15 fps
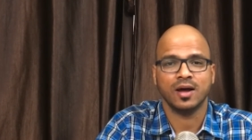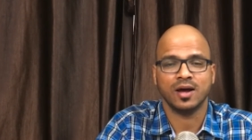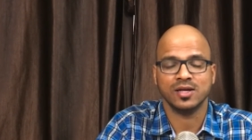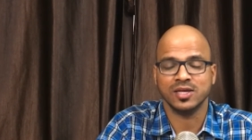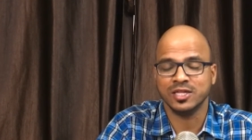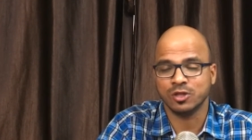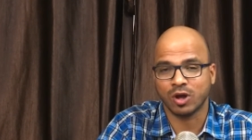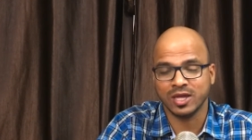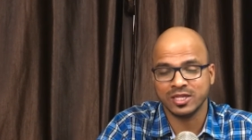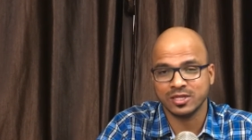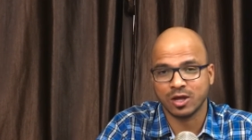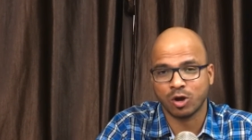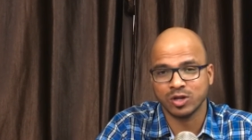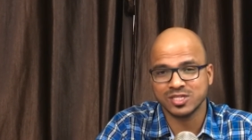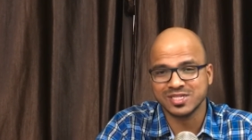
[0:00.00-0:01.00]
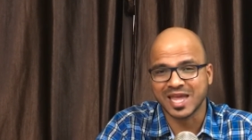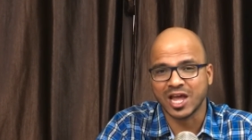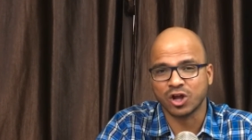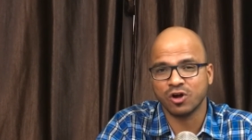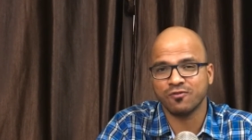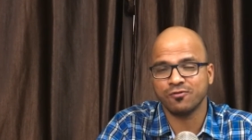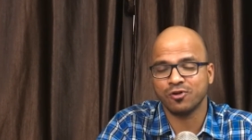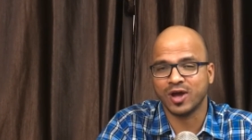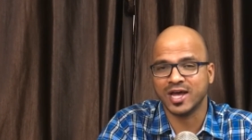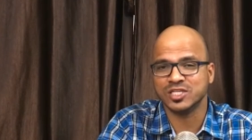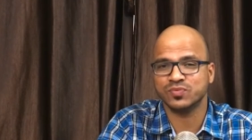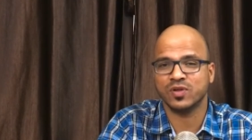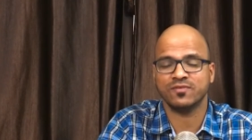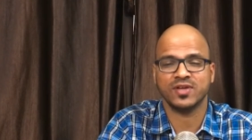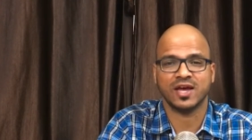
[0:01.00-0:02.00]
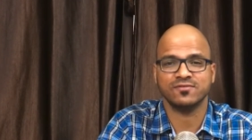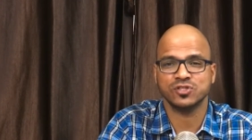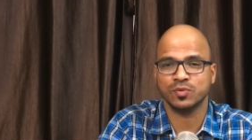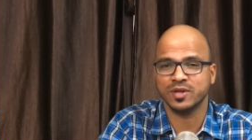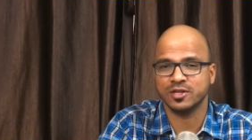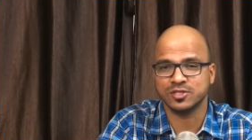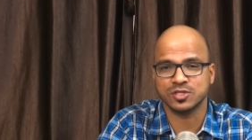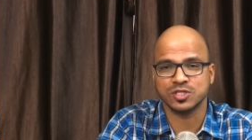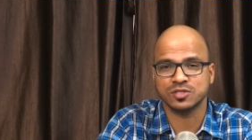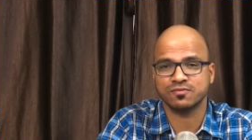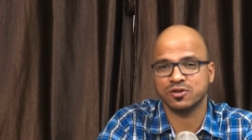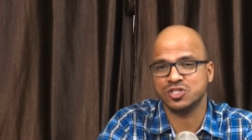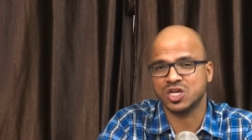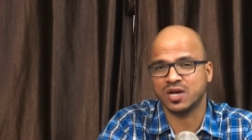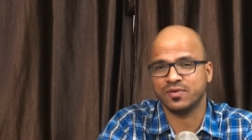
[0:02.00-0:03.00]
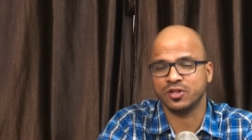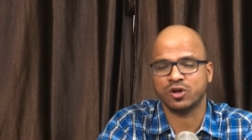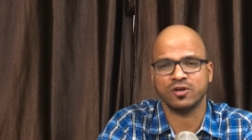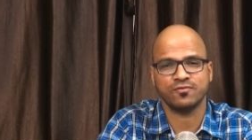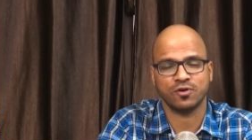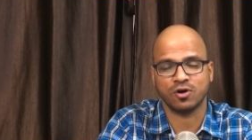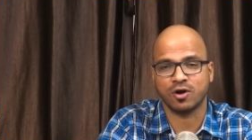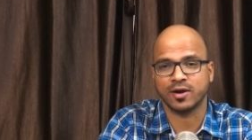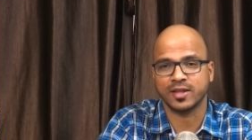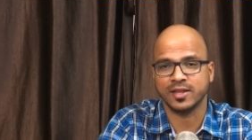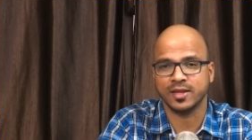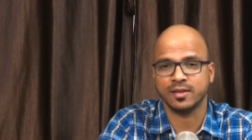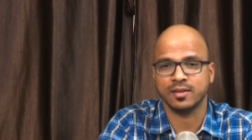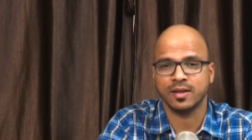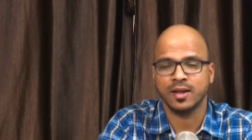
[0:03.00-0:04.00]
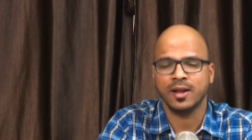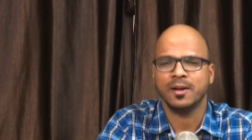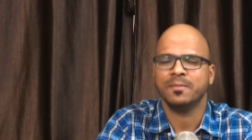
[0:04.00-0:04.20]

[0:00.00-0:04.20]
uh, in, in on Stack Overflow as well, we have so many resources for Java, not for Kotlin.